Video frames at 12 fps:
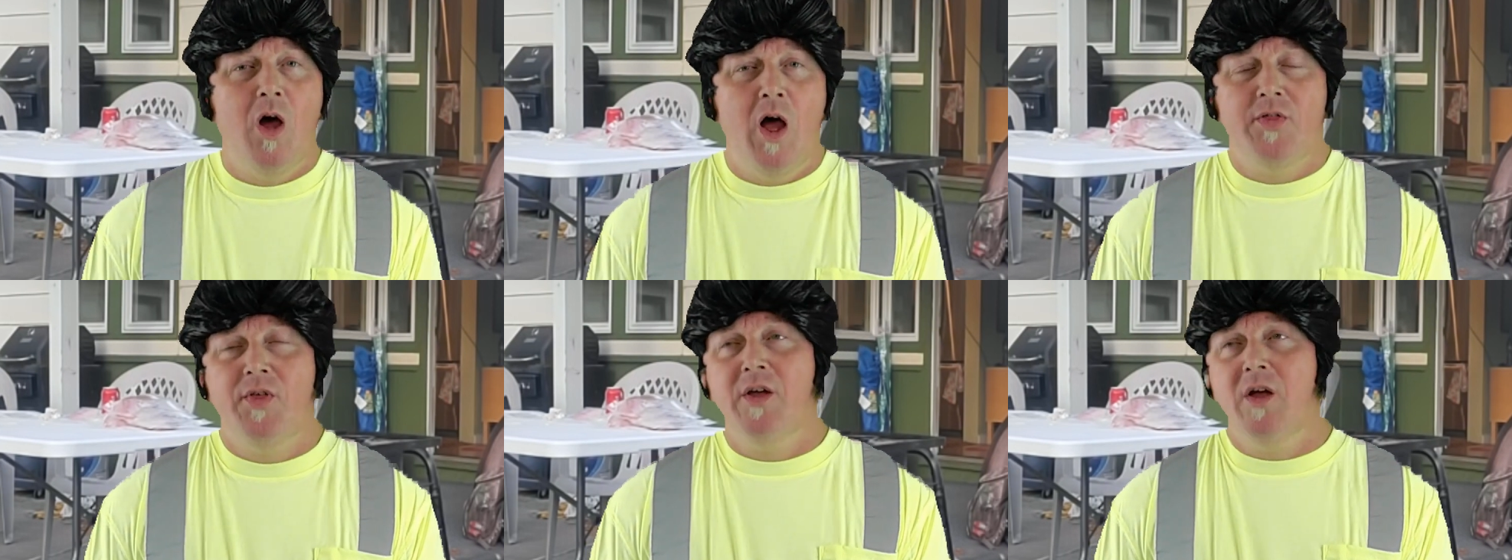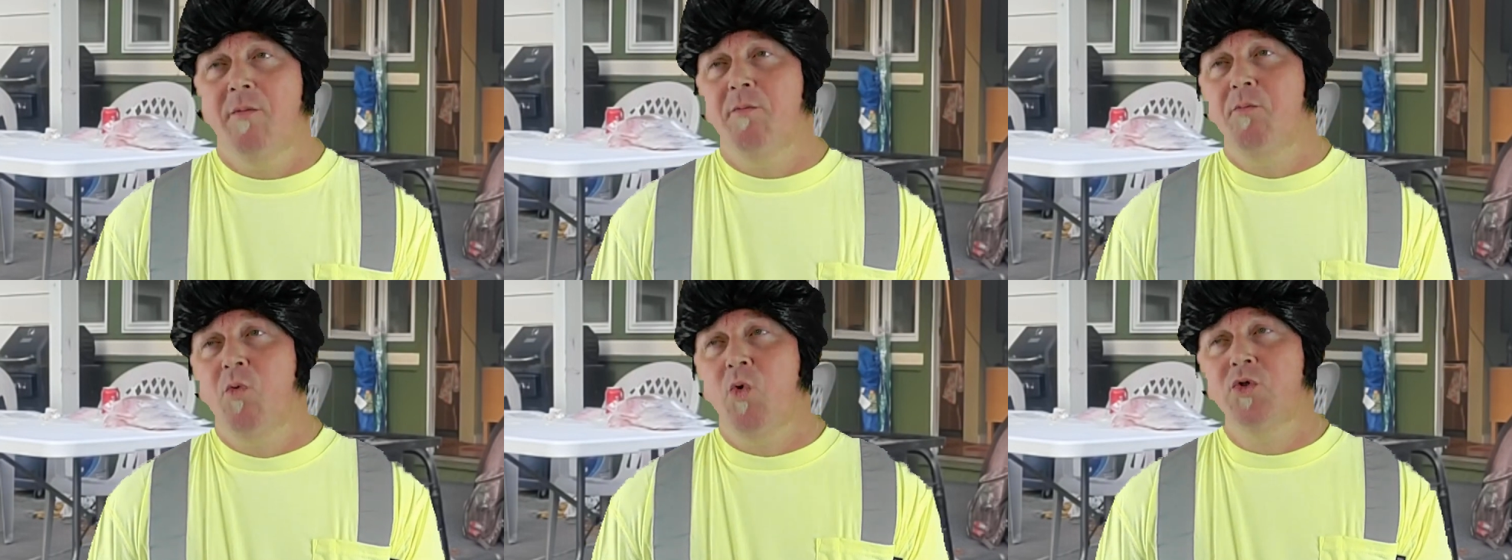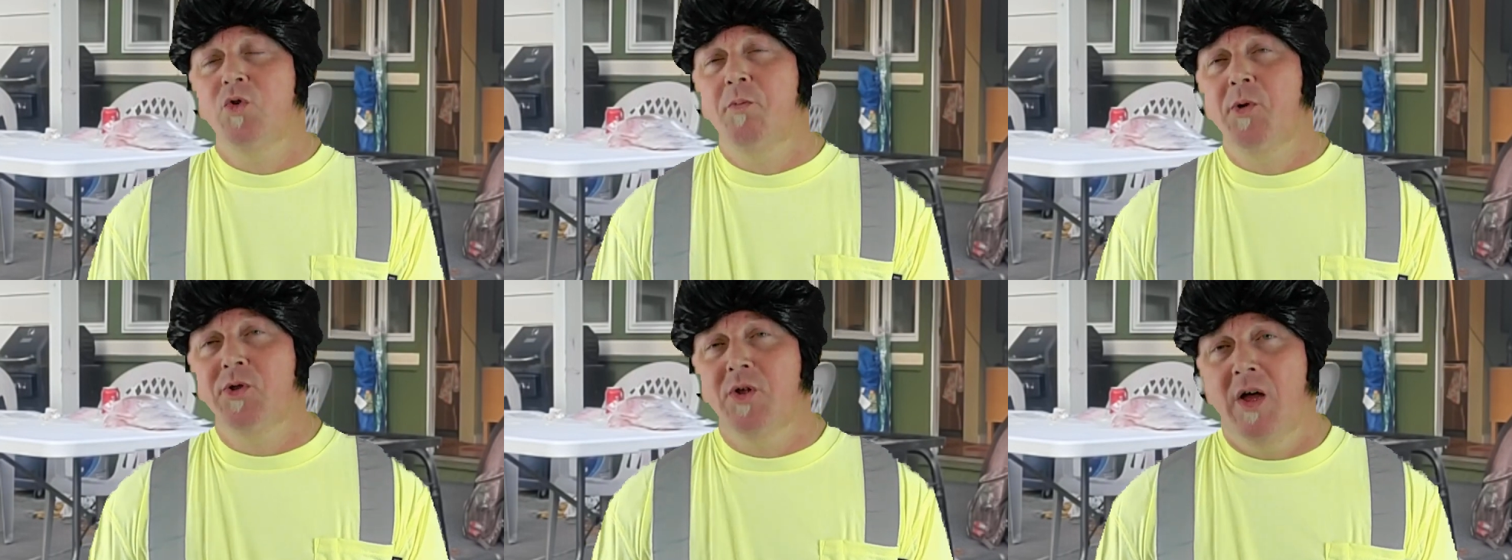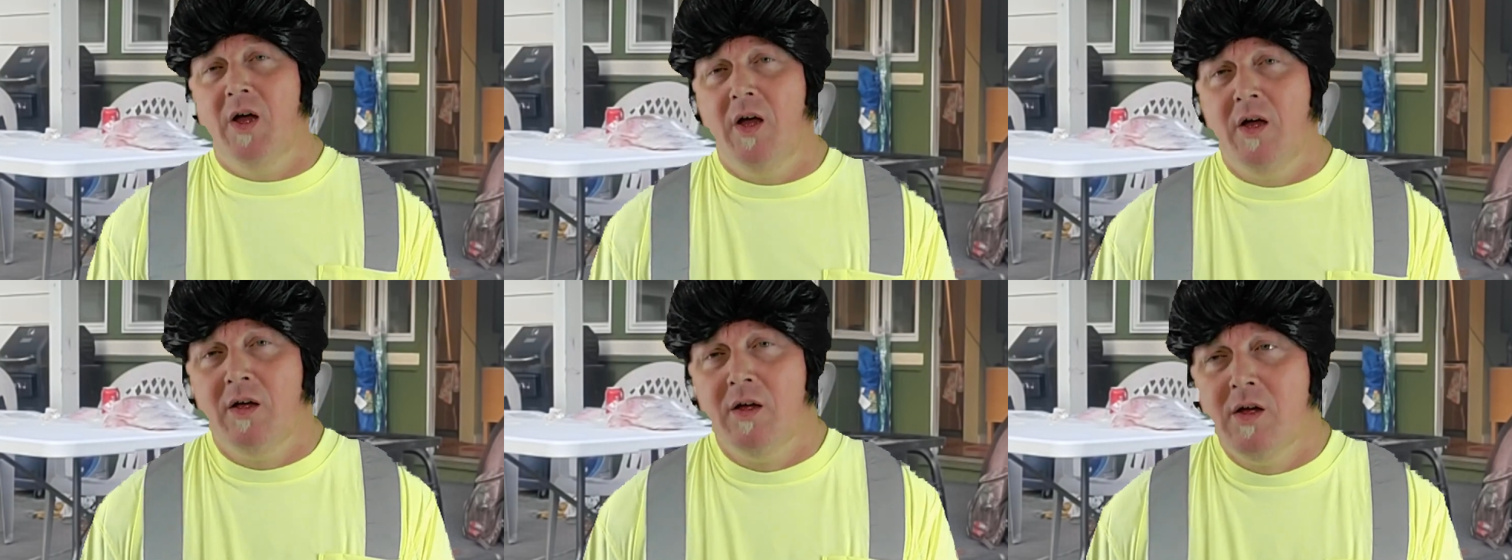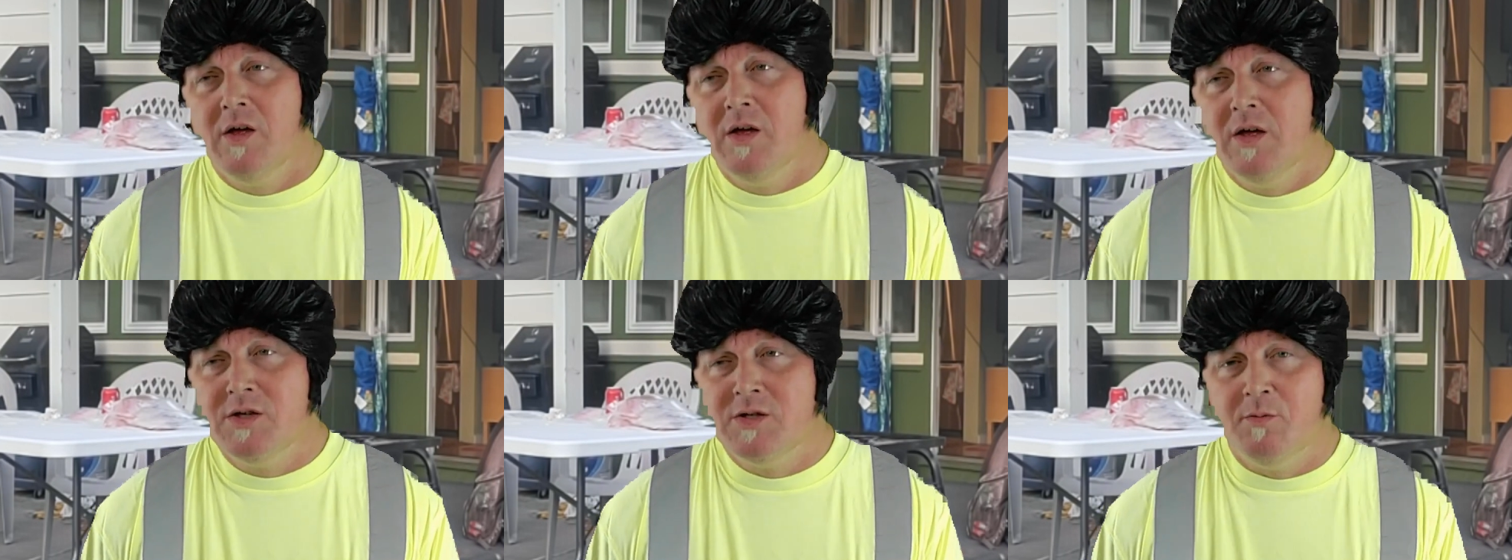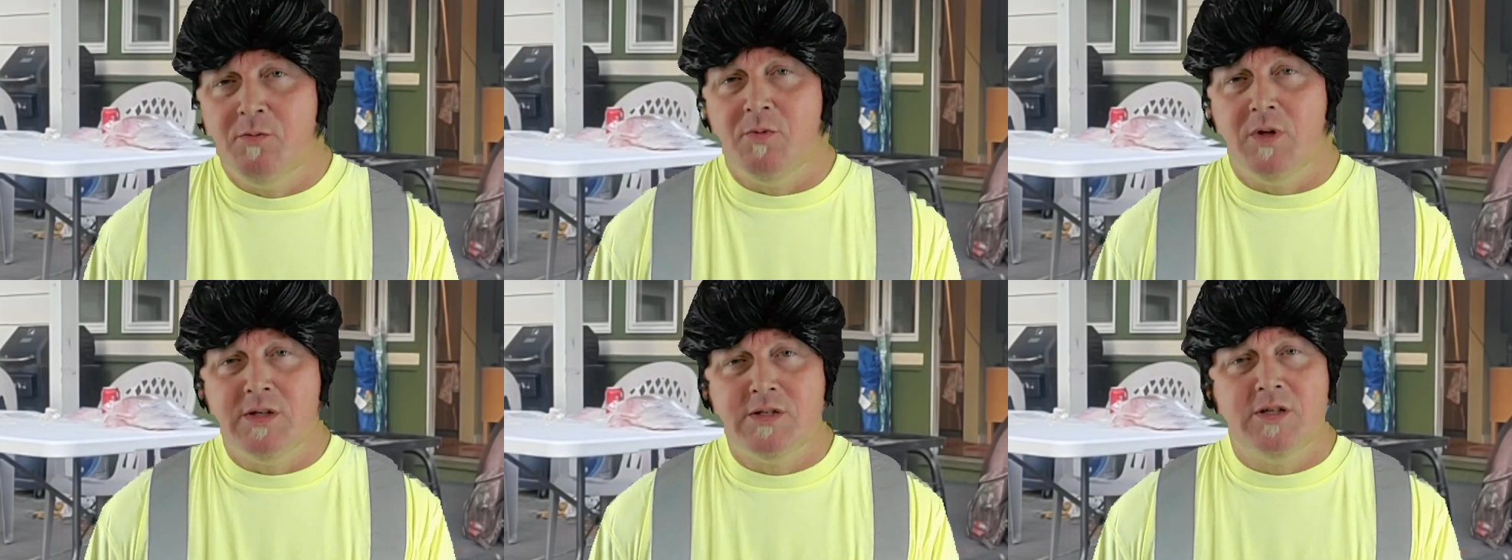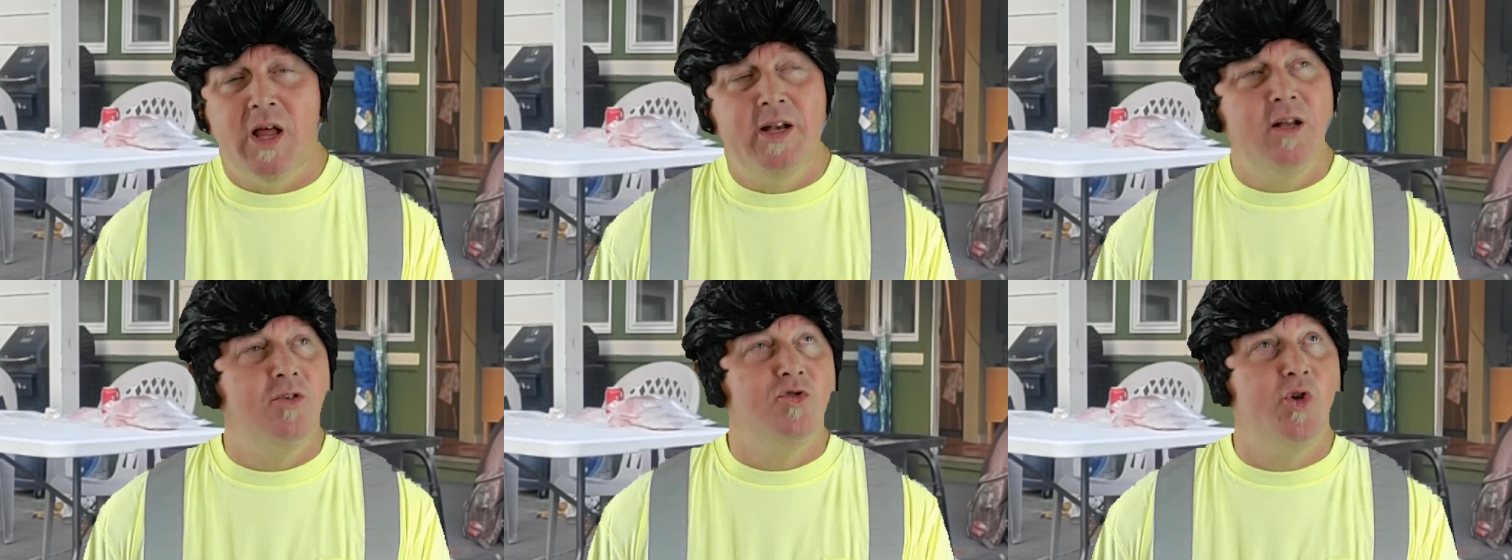I think I'm going to put some sliding